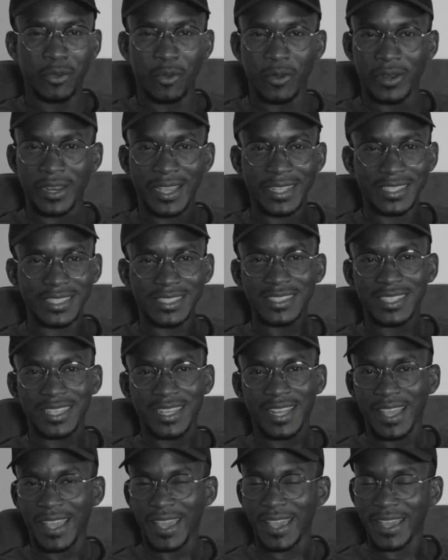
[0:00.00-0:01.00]
connections
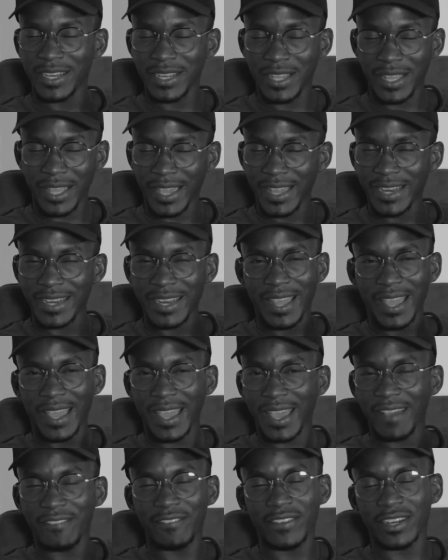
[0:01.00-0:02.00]
and
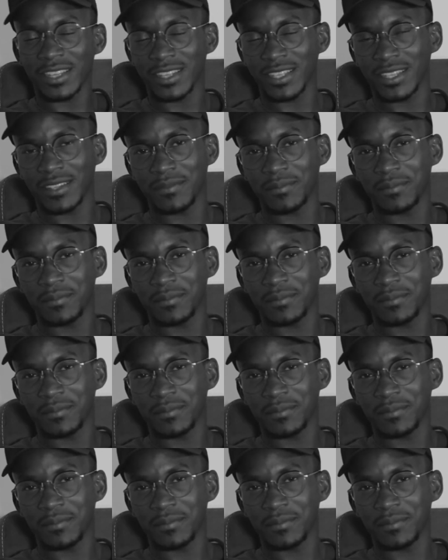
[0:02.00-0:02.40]
everything.